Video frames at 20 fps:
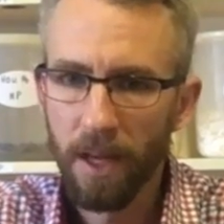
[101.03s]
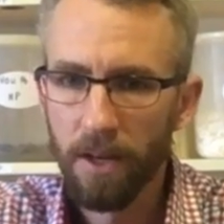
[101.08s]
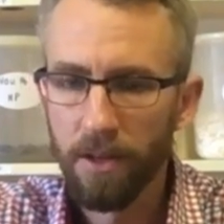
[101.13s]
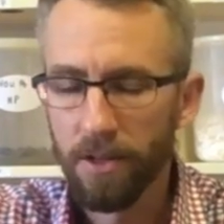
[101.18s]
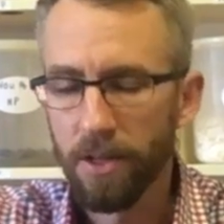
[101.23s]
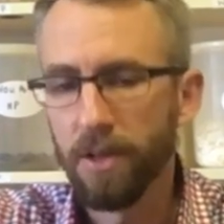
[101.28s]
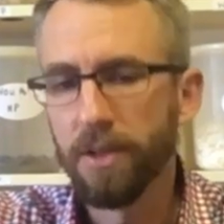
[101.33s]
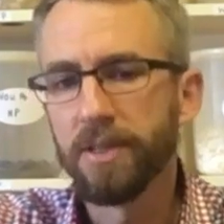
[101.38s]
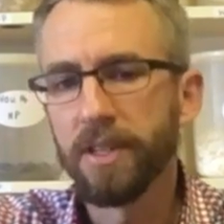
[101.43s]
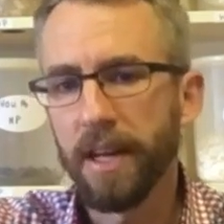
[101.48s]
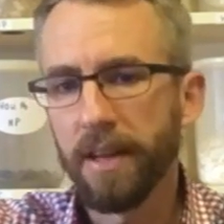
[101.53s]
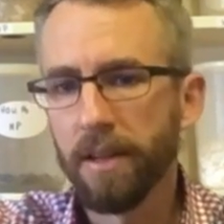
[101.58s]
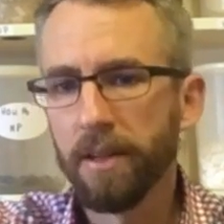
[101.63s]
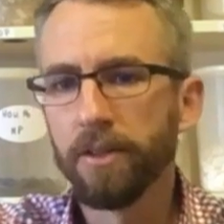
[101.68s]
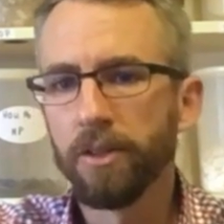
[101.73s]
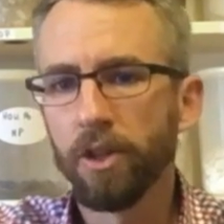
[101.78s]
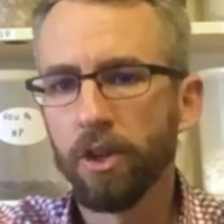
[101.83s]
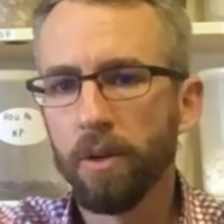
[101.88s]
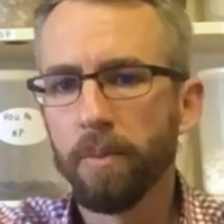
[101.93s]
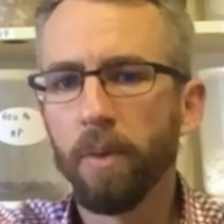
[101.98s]
So sudden
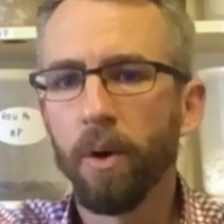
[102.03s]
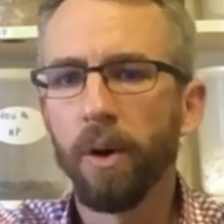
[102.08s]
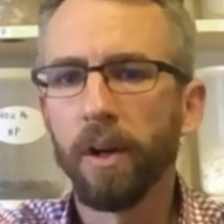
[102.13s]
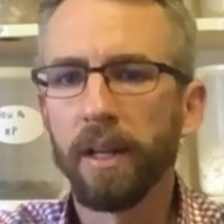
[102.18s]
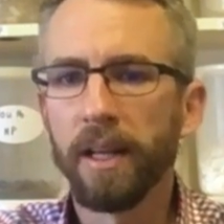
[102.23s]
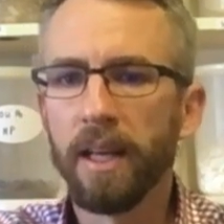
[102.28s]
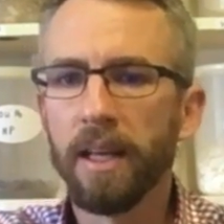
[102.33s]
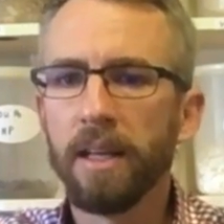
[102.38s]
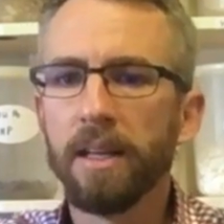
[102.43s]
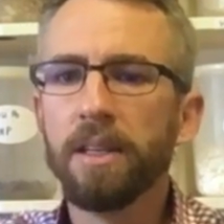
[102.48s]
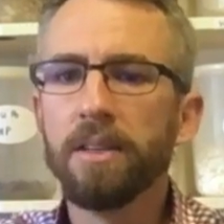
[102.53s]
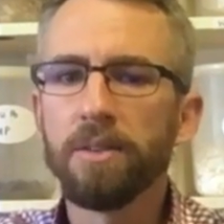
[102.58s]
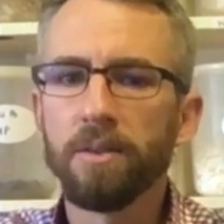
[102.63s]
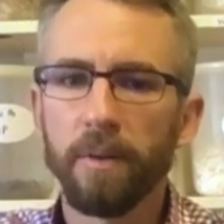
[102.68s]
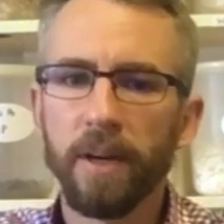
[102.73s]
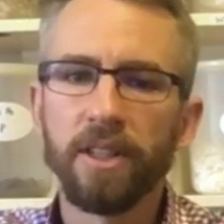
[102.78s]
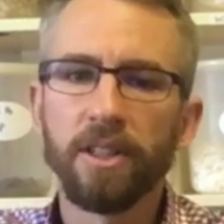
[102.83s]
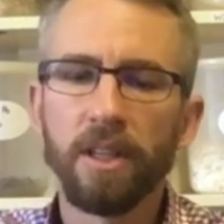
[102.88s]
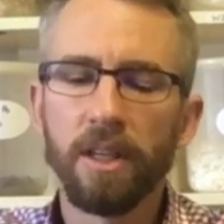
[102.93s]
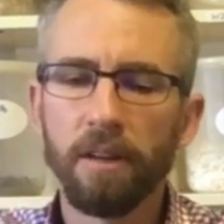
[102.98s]
turmoil is
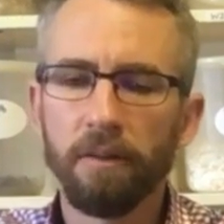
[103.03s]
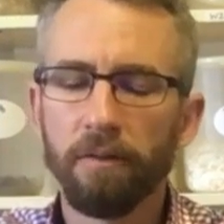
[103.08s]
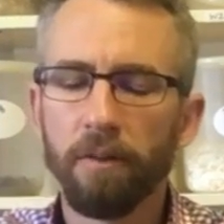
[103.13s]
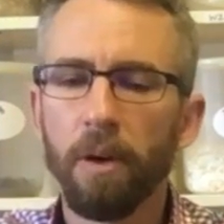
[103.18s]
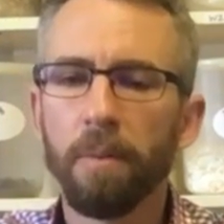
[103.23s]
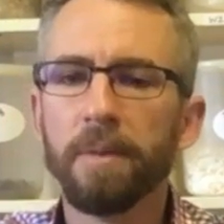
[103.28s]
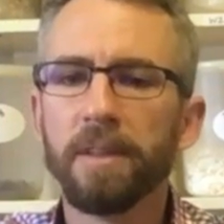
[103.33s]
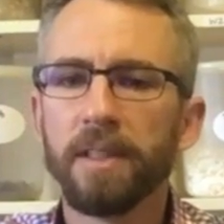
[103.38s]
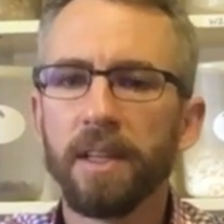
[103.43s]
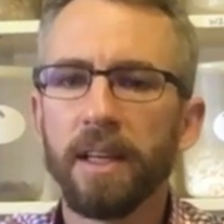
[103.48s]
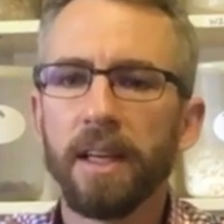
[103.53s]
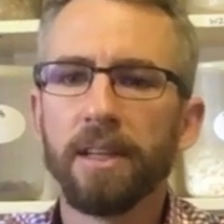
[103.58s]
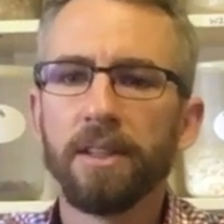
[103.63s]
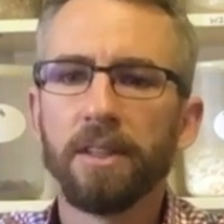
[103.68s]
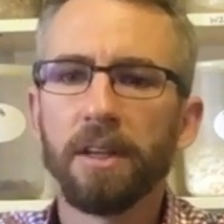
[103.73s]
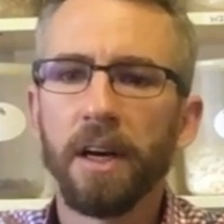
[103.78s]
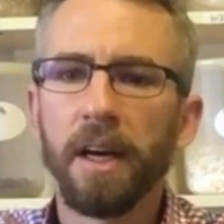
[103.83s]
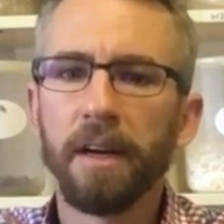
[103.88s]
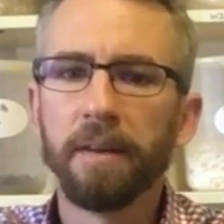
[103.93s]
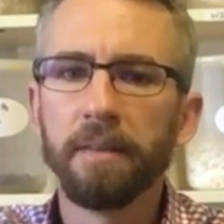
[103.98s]
retching, vomiting and
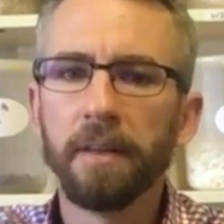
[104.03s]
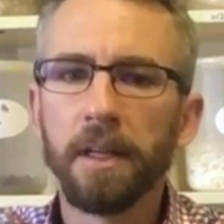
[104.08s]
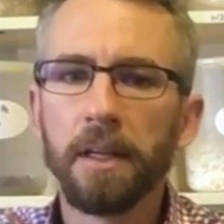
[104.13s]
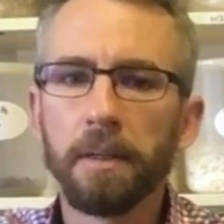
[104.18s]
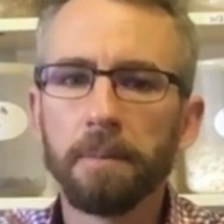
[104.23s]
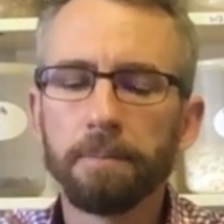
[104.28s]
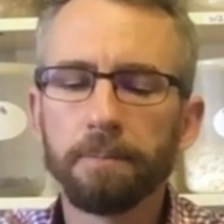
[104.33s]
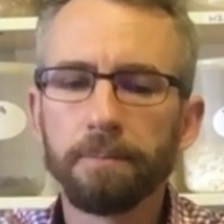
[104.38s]
diarrhea.